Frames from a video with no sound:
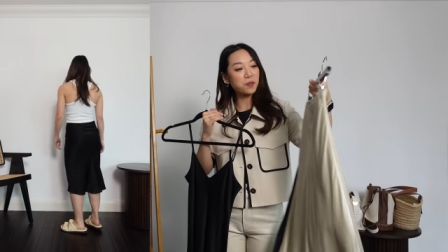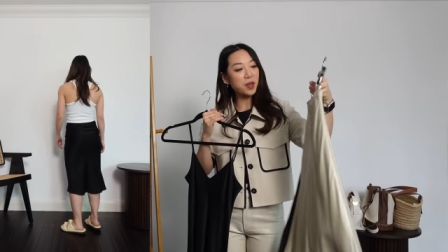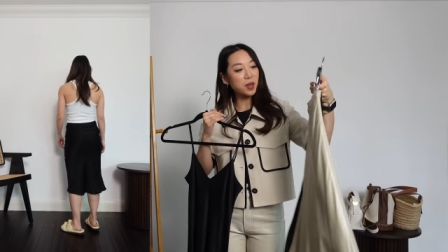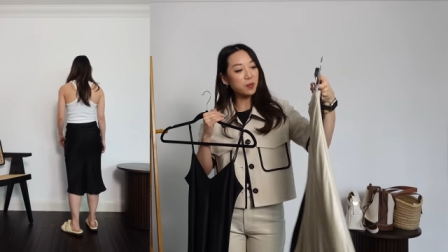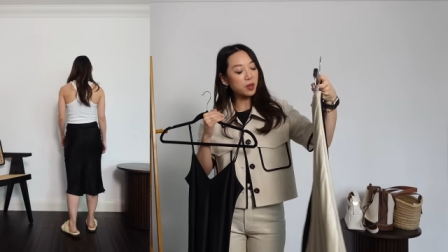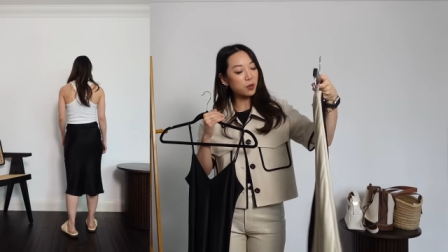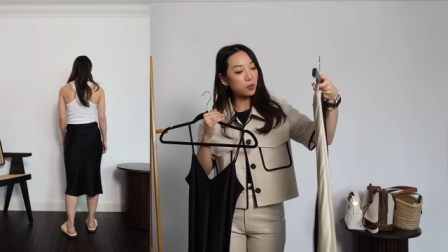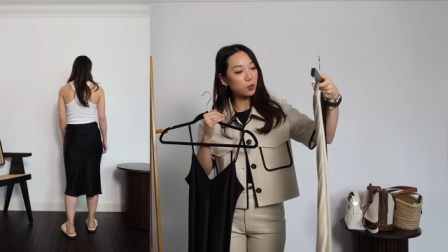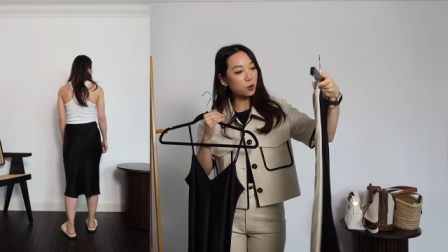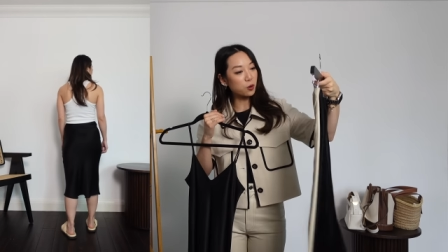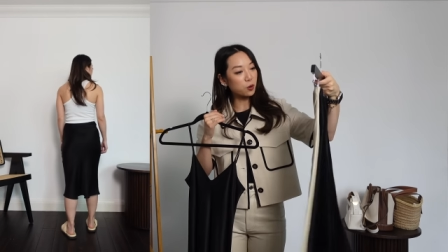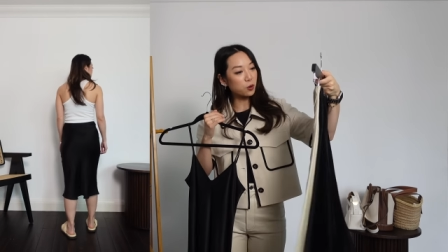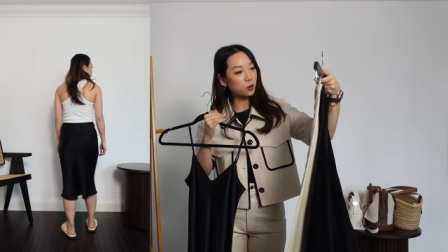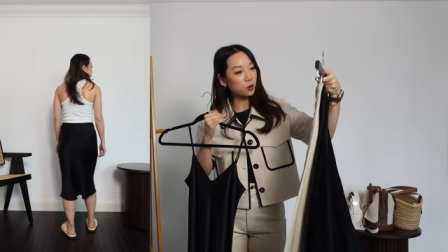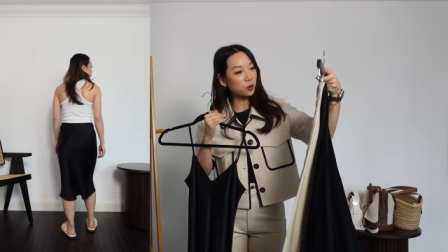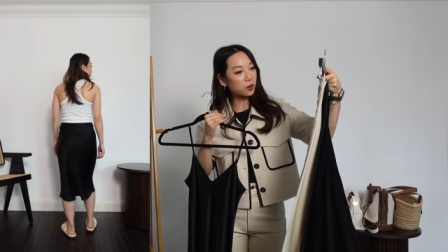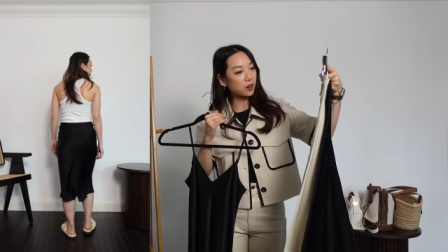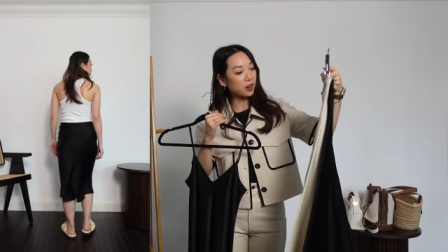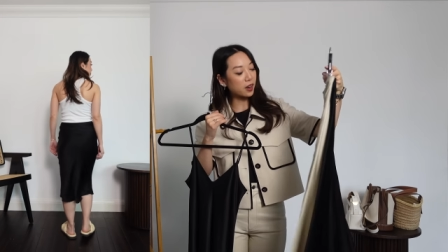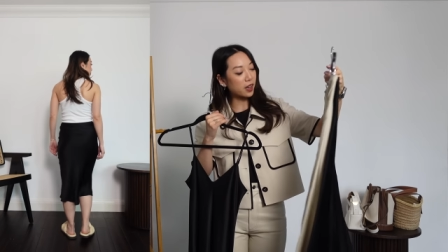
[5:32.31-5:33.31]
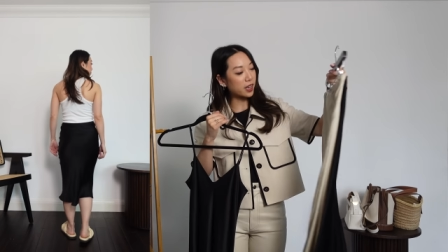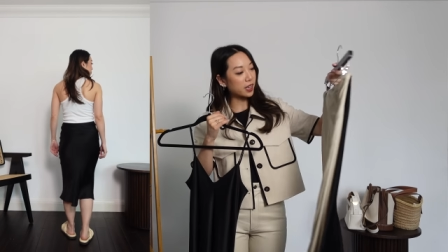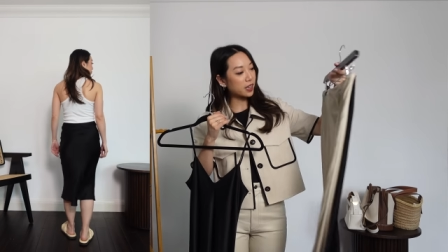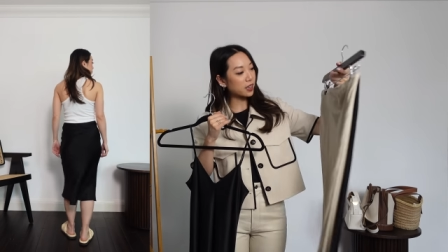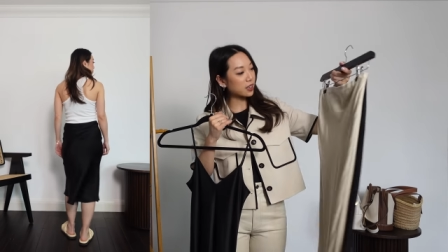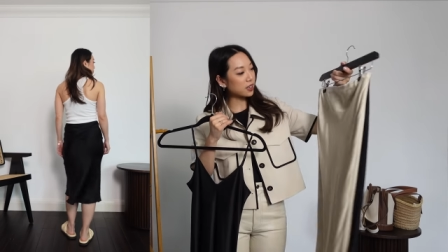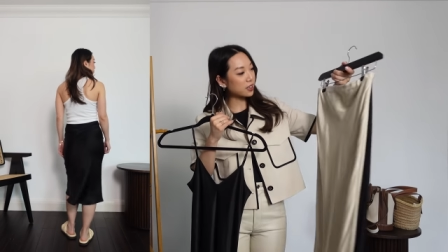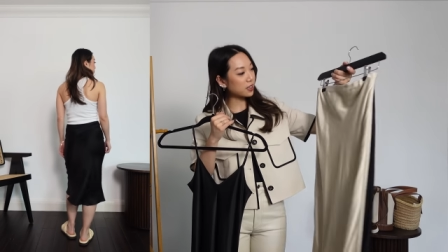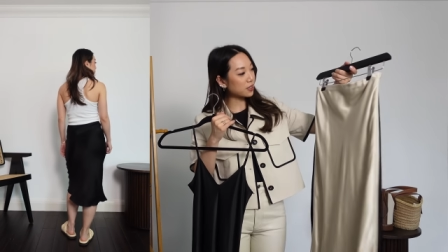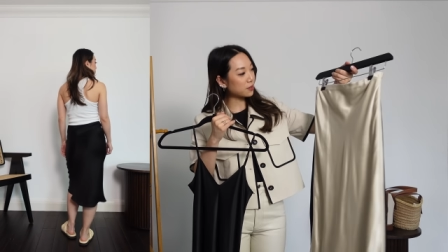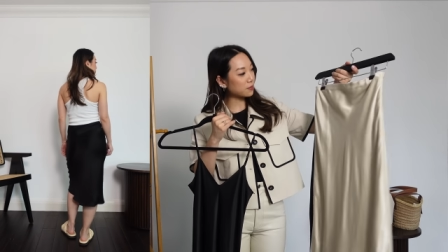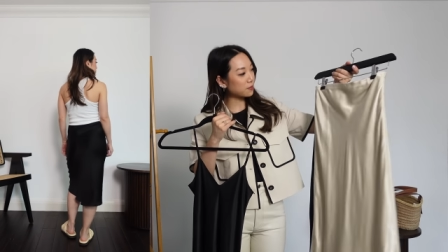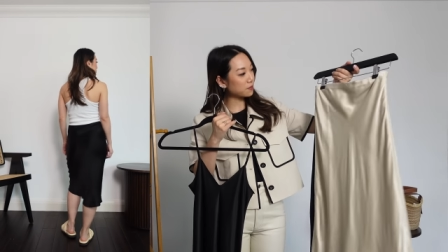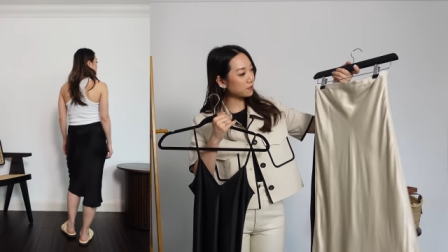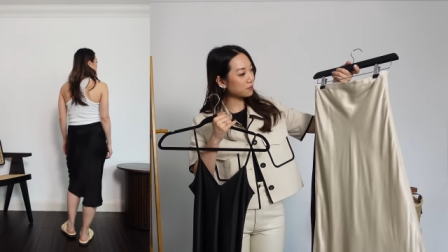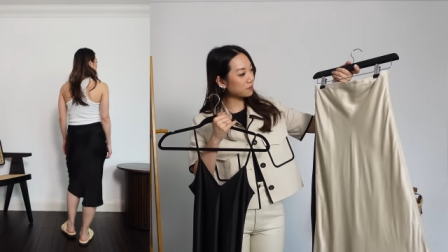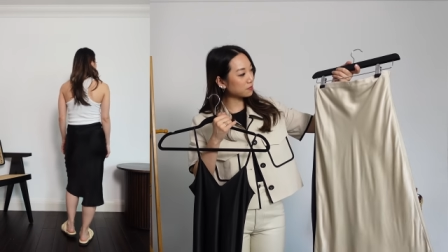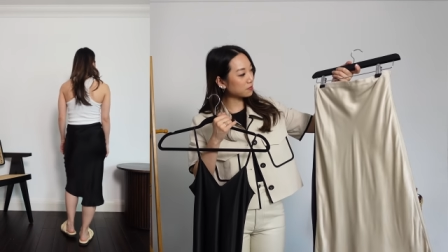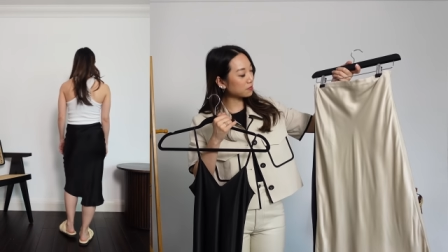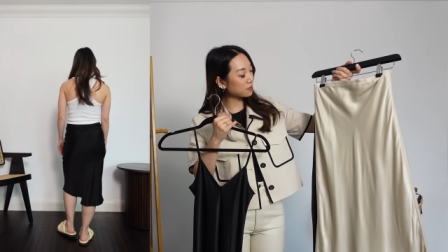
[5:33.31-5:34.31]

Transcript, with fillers: Maybe more like, um,